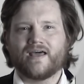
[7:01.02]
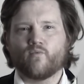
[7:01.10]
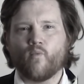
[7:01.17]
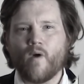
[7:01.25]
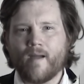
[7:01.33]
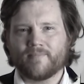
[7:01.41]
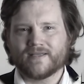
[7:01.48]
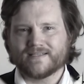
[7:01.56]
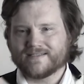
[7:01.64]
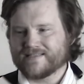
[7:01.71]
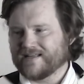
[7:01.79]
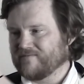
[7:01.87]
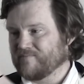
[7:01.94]
and
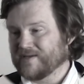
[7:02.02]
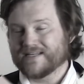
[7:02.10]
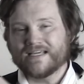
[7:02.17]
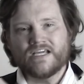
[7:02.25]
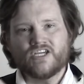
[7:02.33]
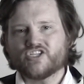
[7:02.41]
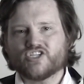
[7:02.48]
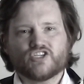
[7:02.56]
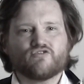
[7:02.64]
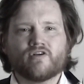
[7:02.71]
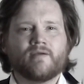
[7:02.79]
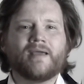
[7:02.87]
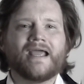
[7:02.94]
weapons that have been
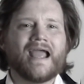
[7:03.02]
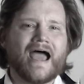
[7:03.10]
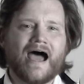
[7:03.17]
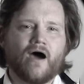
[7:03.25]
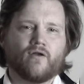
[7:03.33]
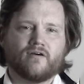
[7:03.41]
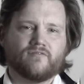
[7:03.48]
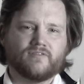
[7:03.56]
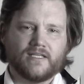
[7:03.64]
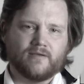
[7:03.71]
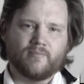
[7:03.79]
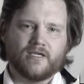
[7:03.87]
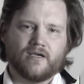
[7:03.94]
streaming out of
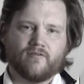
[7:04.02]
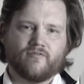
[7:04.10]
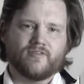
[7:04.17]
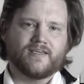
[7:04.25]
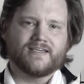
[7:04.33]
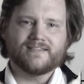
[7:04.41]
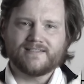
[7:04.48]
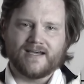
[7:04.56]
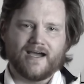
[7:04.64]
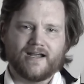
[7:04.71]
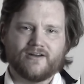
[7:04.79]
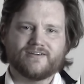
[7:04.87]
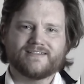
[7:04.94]
Libya for the
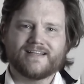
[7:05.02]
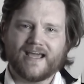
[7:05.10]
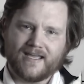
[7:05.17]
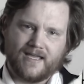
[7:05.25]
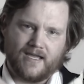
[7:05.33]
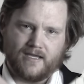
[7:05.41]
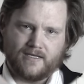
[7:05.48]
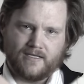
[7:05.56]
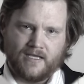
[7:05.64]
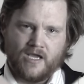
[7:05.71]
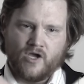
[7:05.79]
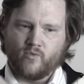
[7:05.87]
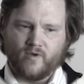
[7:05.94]
entire decade.
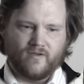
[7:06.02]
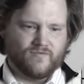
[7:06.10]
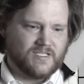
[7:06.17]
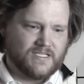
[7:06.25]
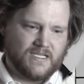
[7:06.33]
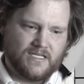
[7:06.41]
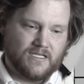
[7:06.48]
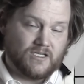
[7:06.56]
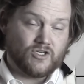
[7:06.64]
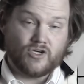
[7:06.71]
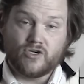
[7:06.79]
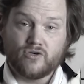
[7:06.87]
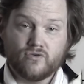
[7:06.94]
We've seen
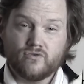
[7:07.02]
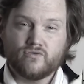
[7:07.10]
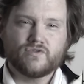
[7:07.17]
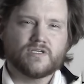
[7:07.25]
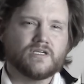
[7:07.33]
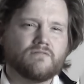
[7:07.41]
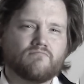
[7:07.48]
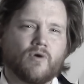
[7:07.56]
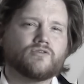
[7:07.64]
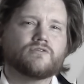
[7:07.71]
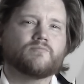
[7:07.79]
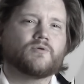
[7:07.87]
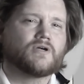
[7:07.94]
coups in
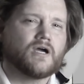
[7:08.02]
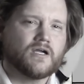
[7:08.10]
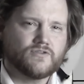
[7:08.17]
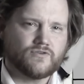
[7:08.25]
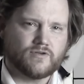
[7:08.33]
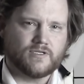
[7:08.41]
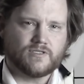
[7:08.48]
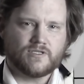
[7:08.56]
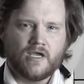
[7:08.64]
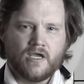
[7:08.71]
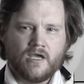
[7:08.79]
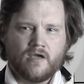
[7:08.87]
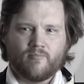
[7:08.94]
multiple countries.
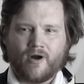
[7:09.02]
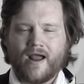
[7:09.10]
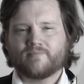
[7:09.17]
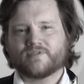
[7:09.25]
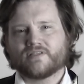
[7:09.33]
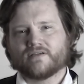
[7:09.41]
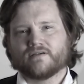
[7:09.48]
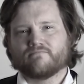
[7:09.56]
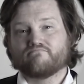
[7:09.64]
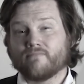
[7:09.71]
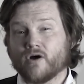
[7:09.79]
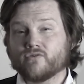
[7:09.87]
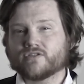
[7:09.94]
Perhaps the
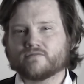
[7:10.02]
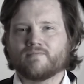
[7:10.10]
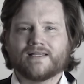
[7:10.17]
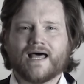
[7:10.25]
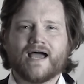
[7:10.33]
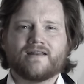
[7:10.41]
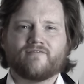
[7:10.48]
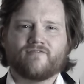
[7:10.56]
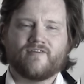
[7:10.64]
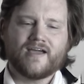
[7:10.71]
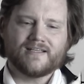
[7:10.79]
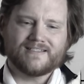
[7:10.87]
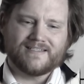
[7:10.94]
most malign
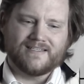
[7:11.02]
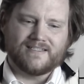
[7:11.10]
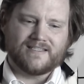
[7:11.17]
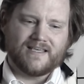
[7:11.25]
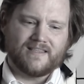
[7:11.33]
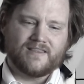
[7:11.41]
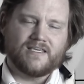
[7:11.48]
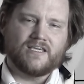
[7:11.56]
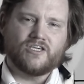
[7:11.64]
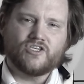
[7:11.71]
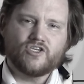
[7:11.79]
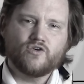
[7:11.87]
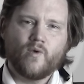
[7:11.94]
effect is that
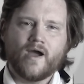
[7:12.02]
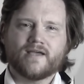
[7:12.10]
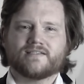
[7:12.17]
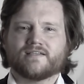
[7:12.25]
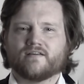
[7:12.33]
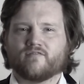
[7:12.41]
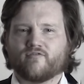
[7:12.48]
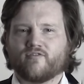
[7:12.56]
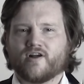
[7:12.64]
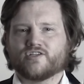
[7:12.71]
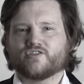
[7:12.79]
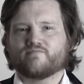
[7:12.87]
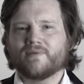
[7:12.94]
the US and
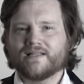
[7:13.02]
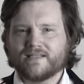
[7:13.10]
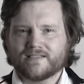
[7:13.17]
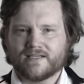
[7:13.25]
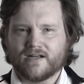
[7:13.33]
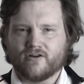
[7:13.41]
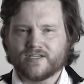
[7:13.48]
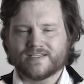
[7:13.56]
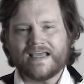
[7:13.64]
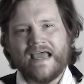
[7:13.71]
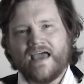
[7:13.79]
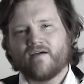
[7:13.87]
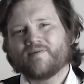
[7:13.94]
French
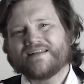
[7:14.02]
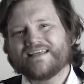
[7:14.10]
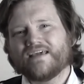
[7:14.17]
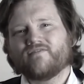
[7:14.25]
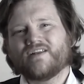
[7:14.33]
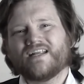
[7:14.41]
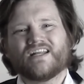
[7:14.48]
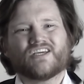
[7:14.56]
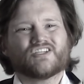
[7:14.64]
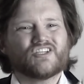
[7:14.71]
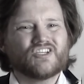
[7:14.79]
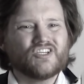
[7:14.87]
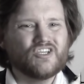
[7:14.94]
militaries have been given an
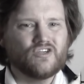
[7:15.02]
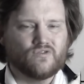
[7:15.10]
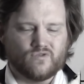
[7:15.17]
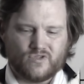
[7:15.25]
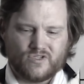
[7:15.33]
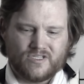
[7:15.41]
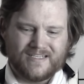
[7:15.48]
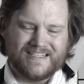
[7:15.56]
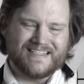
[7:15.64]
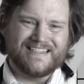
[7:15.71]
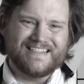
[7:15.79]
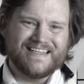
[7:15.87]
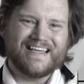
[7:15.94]
excuse to
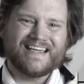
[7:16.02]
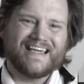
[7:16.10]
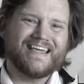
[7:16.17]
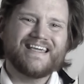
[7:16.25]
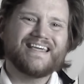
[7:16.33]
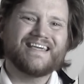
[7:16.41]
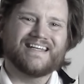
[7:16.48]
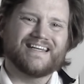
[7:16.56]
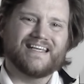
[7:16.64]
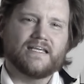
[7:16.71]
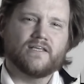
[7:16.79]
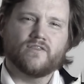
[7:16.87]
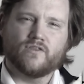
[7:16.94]
dig
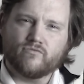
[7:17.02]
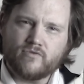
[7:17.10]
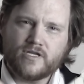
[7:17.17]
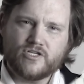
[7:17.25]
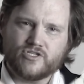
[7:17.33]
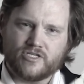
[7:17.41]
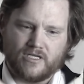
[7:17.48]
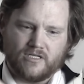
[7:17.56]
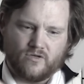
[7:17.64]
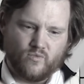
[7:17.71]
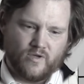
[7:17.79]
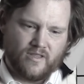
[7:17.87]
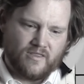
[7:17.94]
in the
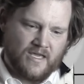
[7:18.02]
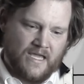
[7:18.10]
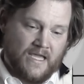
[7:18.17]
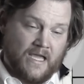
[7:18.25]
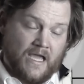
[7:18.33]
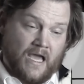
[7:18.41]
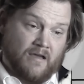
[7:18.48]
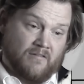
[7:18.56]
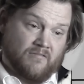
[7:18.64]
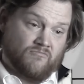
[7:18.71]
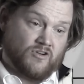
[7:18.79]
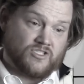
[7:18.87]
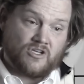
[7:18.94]
region, with
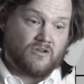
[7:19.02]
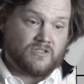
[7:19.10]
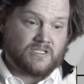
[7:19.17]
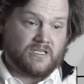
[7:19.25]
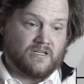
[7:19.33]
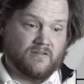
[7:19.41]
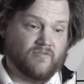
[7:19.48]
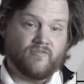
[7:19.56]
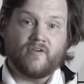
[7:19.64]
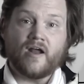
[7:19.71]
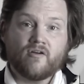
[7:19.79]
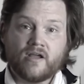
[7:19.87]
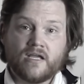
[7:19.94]
results that have
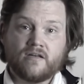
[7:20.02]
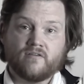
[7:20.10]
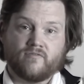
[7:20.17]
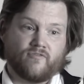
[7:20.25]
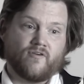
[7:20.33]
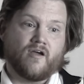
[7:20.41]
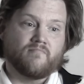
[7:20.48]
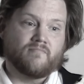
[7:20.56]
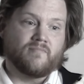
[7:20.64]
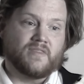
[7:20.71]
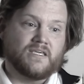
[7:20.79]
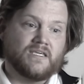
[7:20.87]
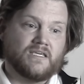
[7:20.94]
varied
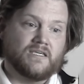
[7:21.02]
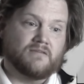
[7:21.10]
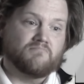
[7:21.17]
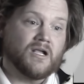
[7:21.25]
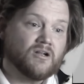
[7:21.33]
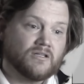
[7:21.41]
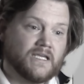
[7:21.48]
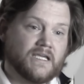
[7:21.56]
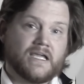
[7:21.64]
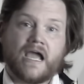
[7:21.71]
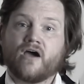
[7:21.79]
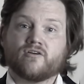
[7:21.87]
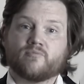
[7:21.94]
from the
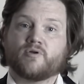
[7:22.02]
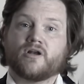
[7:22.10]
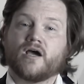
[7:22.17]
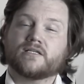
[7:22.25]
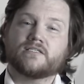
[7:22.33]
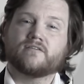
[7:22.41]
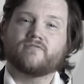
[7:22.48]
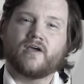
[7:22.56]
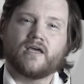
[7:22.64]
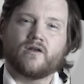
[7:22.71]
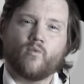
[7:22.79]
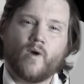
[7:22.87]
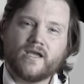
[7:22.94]
merely counterproductive
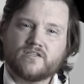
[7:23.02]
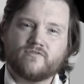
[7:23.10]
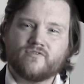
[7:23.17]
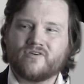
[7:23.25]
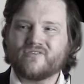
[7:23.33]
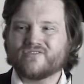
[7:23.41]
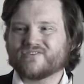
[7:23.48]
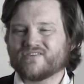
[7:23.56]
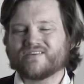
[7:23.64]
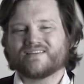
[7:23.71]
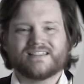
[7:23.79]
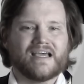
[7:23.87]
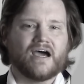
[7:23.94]
and wasteful to
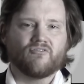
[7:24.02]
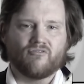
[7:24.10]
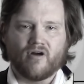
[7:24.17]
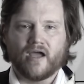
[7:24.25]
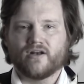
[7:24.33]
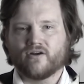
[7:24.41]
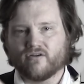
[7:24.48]
the downright